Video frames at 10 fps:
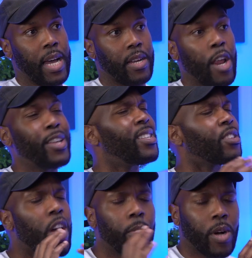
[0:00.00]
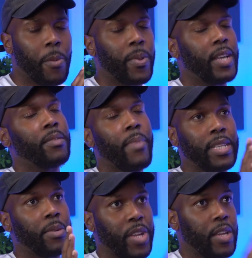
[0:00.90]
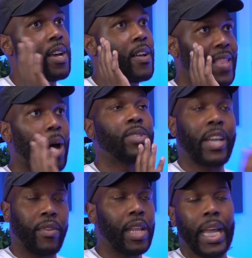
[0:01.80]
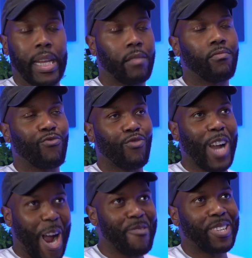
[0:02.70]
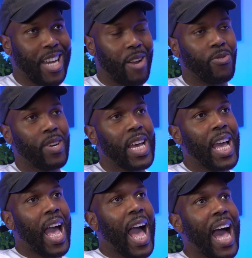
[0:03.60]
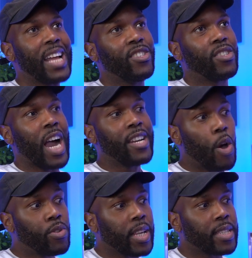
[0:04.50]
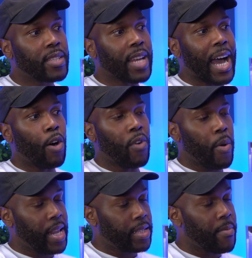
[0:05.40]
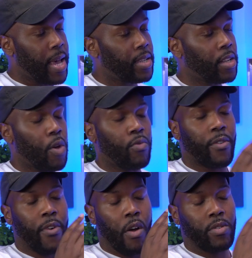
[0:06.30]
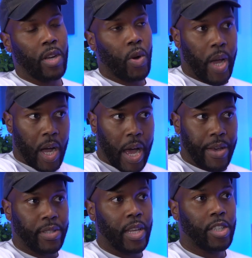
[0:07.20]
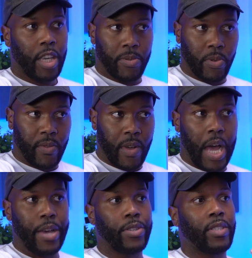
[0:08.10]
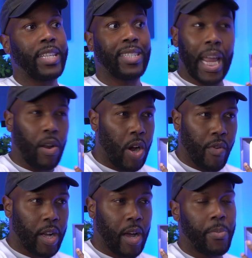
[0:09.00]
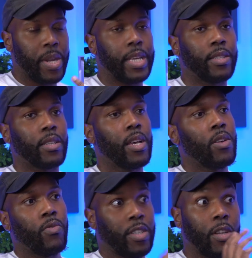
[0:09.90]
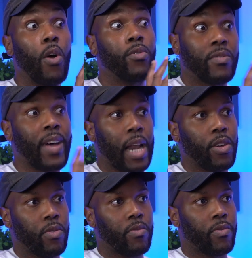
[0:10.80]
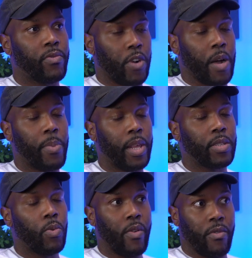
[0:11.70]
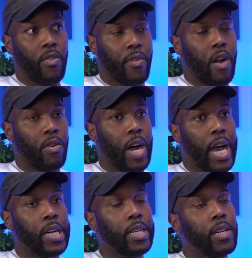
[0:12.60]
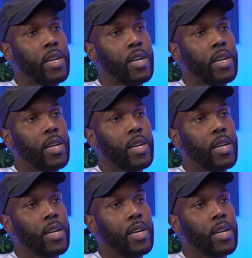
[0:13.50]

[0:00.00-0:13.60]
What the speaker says: It's an incredible company, it's amazing, but that was definitely the leading hiring channel. And I noticed that although it is amazing, referrals are quick hires, they're a cheap source of hires, they stay longer in companies. There's loads of value for companies with a referral hire.